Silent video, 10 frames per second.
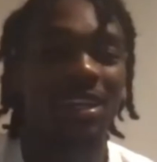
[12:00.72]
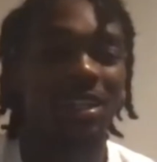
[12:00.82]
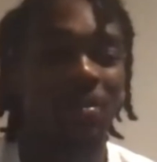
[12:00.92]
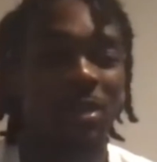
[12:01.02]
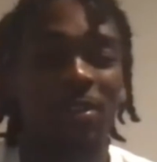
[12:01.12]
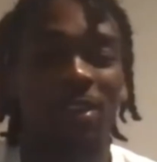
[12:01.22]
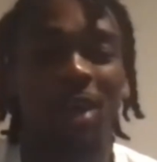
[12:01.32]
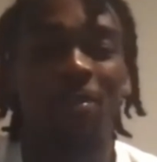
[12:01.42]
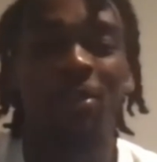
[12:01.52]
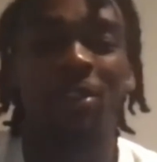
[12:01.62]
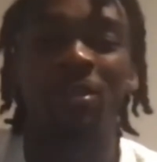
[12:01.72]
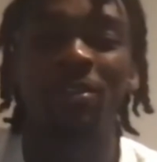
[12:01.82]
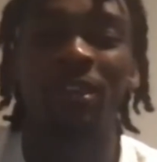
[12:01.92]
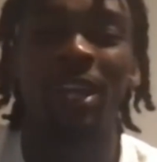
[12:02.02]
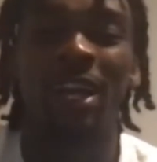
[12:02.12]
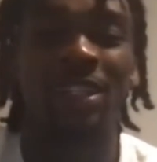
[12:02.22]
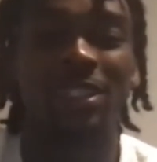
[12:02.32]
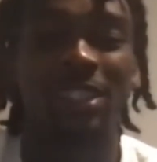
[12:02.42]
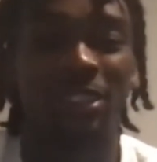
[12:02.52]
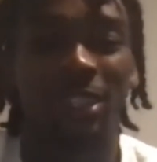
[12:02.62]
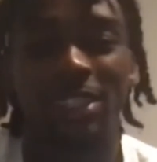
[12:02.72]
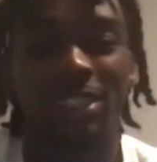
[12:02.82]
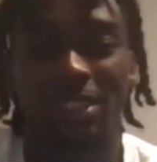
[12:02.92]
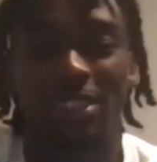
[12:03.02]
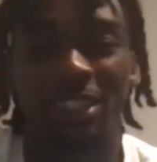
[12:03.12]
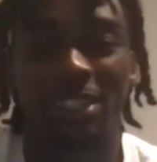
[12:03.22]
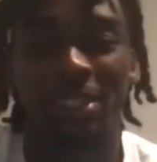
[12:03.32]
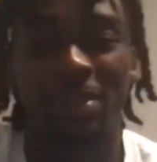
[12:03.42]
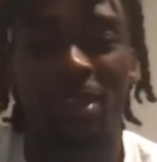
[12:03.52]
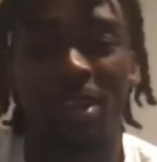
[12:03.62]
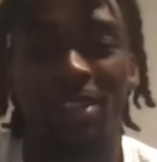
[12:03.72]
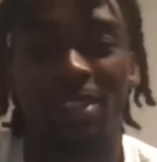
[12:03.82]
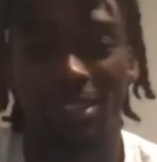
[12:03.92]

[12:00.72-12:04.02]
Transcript: Be phenomenal and be forgotten. So that's something.